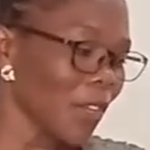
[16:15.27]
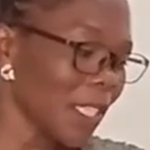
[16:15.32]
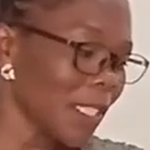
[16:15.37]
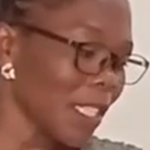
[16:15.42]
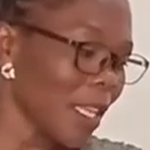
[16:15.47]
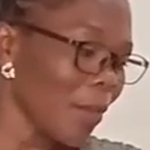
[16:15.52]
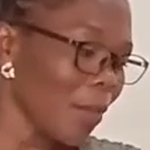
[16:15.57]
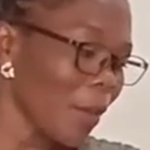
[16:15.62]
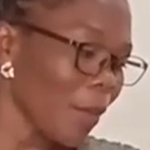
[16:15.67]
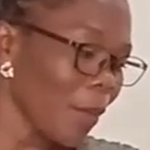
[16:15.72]

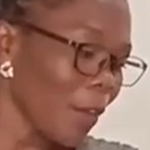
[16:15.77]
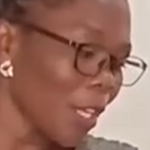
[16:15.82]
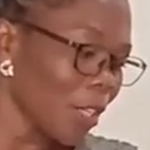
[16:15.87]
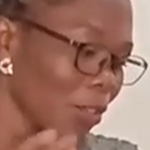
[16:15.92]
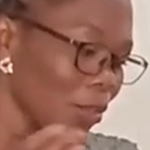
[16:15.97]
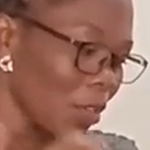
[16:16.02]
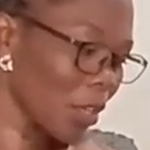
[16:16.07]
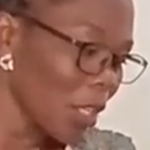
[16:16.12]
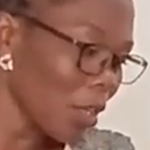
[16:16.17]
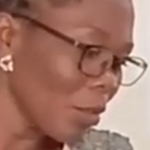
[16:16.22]
example, if you are
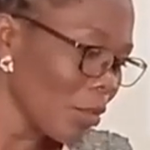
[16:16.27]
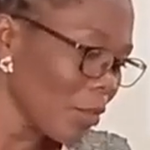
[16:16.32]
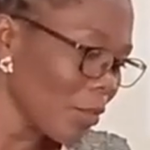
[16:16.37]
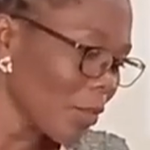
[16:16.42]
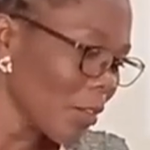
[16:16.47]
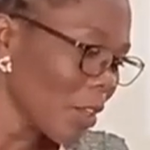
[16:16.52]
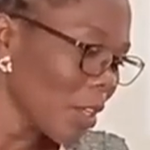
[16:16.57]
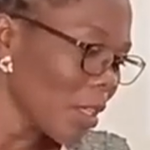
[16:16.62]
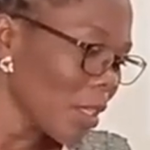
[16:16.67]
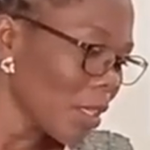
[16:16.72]
talking
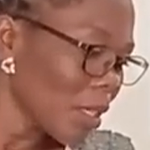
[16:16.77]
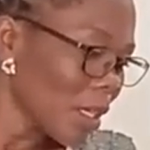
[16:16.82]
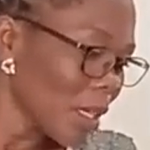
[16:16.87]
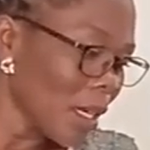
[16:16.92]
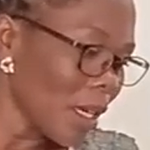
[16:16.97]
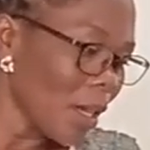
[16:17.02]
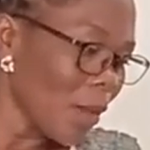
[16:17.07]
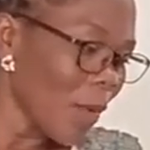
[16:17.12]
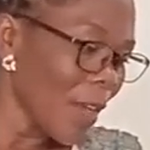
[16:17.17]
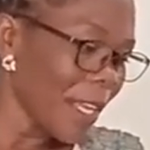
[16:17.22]
of
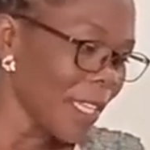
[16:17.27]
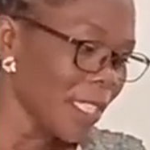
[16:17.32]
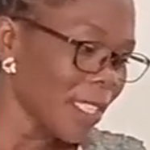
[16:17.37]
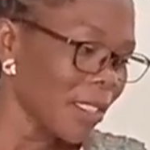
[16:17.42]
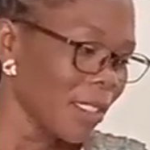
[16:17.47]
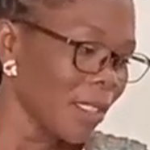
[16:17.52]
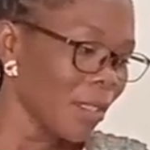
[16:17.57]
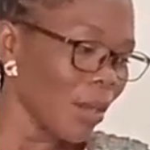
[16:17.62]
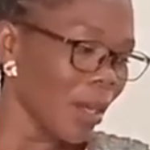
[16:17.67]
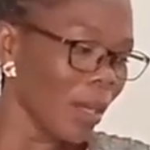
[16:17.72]

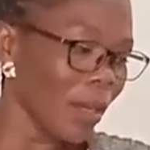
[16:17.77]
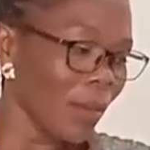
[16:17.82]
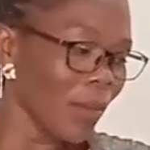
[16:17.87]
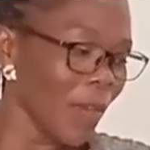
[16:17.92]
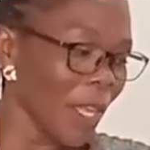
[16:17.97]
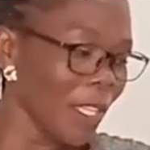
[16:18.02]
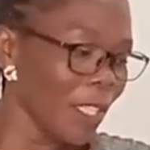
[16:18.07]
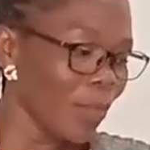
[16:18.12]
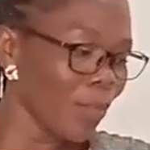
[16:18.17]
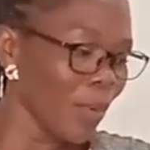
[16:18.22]

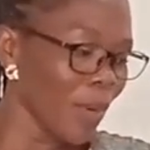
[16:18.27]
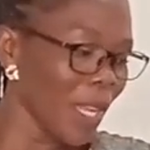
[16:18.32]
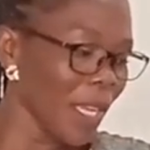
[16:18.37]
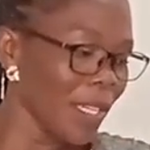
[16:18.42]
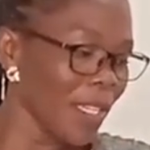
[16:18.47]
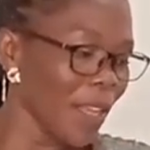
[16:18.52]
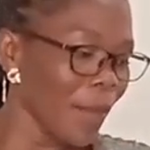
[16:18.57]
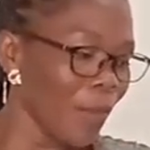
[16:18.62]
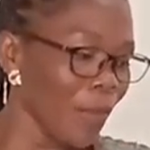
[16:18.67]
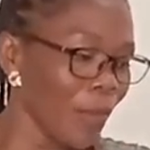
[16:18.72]

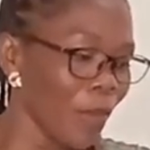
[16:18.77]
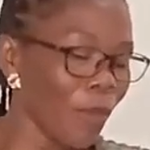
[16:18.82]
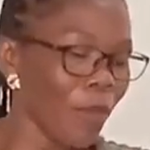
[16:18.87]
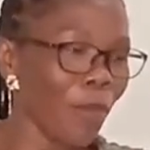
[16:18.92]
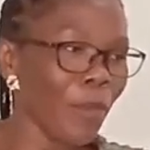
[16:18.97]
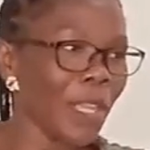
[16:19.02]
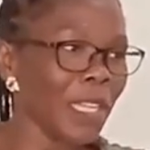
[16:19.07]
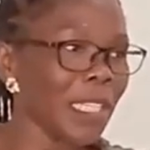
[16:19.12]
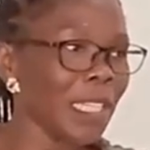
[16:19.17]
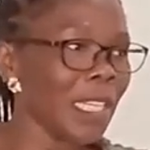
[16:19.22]
widespread
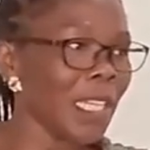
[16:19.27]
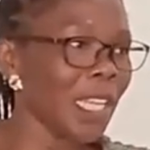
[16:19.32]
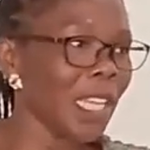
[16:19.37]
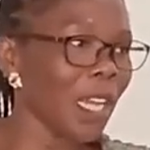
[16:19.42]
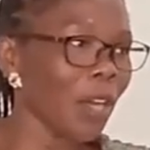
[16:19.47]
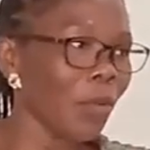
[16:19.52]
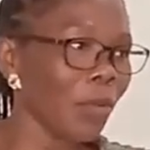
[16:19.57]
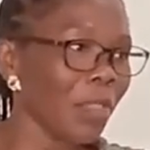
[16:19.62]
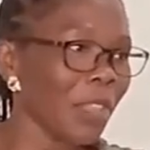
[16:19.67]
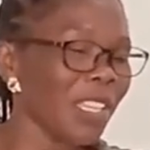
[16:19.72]
improvement in
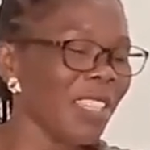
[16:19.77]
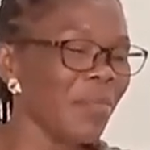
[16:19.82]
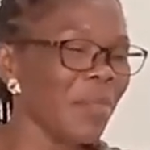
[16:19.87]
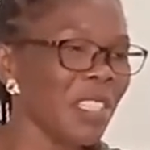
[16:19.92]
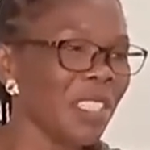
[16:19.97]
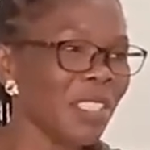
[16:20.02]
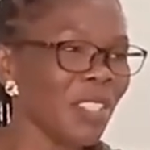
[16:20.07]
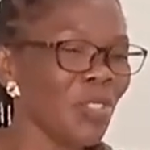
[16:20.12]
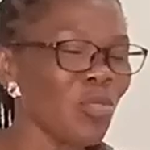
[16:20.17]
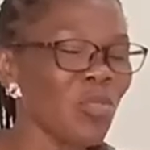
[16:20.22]
health, it
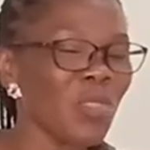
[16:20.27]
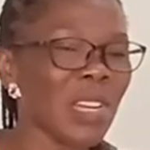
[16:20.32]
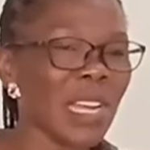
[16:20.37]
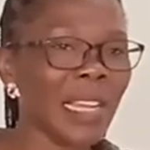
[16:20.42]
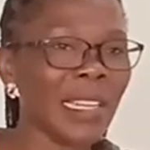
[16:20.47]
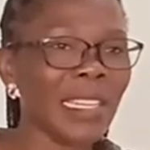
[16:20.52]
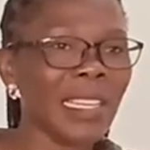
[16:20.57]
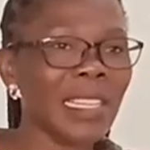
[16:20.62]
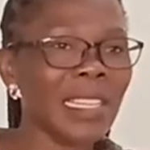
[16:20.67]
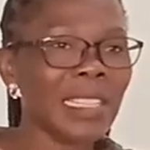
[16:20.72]
means you
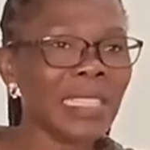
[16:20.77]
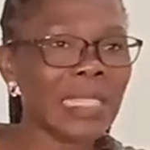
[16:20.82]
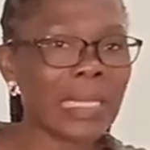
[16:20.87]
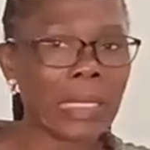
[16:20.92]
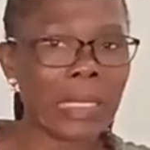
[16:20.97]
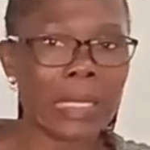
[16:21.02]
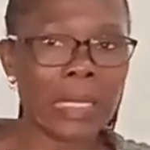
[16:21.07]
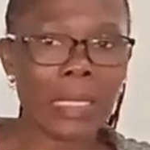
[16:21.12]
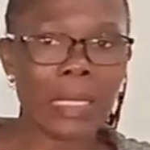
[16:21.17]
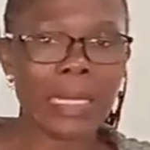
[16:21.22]
can
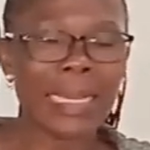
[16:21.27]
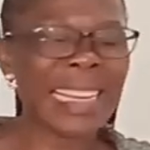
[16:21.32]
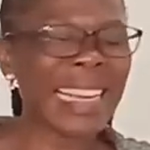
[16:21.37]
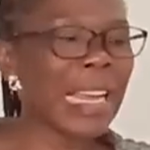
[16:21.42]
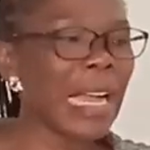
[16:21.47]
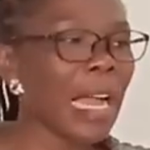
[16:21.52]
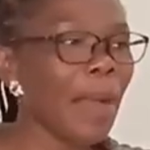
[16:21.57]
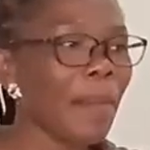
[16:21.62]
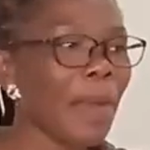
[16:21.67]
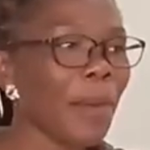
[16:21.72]
easily
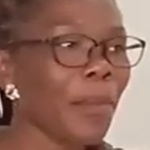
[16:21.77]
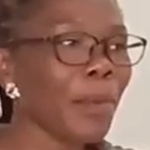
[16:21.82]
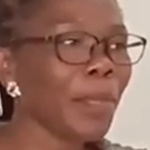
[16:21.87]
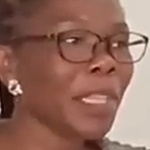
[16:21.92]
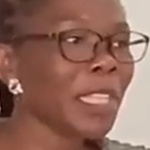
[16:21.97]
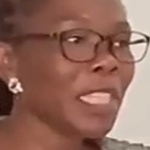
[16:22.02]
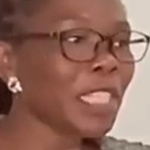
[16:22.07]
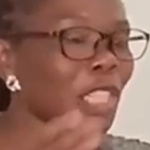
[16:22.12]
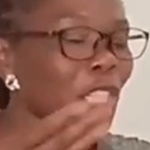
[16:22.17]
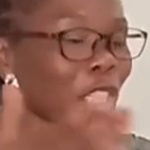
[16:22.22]
come up
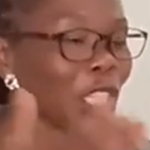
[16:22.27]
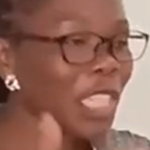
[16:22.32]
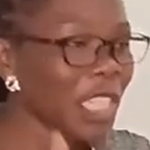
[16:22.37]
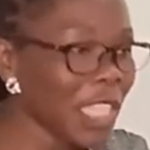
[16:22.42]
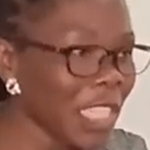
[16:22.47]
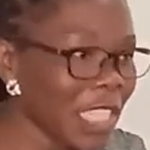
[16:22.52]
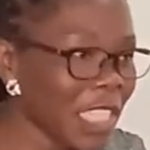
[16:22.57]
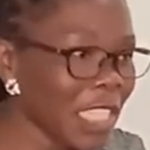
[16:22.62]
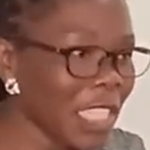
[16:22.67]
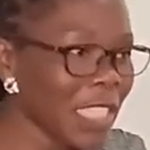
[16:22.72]
with
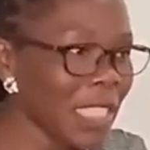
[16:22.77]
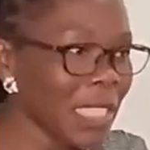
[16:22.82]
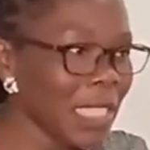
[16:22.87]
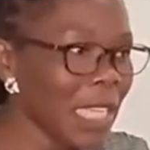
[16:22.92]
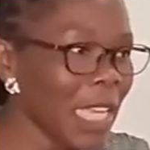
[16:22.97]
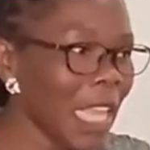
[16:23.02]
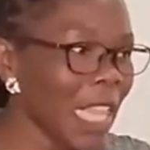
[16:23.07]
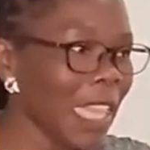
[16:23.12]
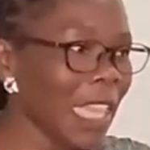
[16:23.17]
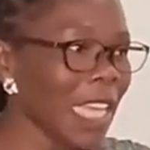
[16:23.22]

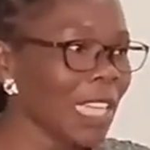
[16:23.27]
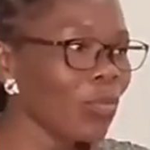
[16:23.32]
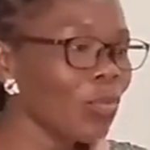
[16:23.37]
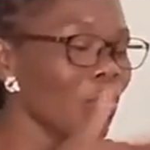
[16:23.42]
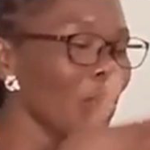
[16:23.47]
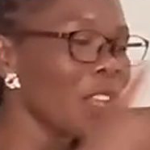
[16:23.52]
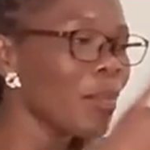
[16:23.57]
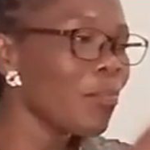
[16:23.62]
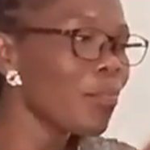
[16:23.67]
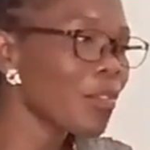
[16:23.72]
strategies that
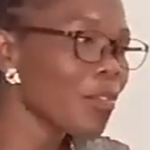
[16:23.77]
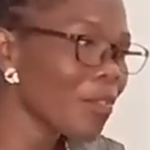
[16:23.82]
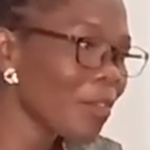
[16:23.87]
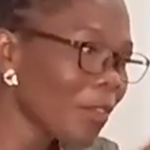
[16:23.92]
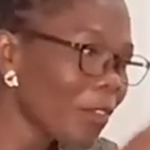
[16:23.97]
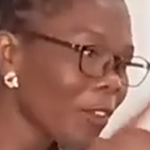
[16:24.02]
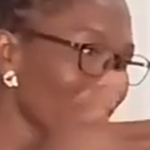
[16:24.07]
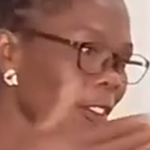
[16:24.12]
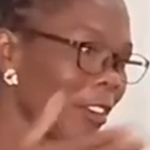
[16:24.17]
will improve